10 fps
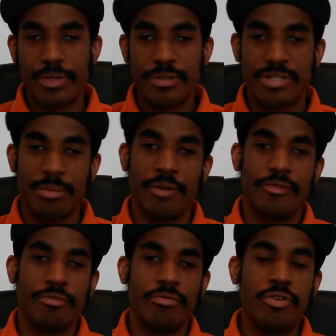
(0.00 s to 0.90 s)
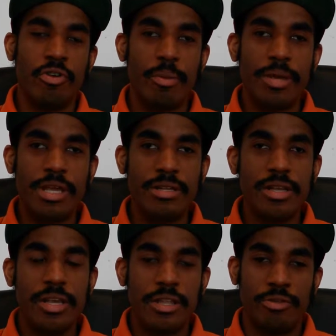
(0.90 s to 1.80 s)
Some of you. You know what I mean?
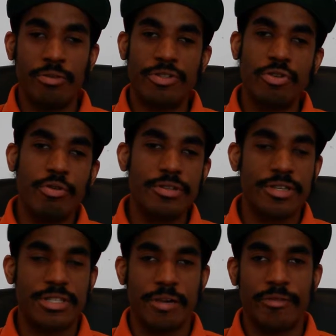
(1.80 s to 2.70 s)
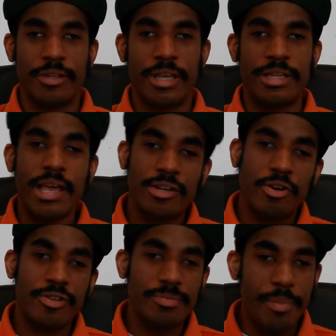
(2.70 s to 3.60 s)
Doing tours and stuff like that. That
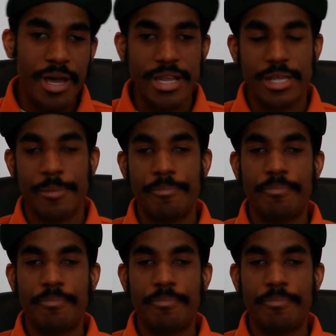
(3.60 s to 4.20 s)
costs money.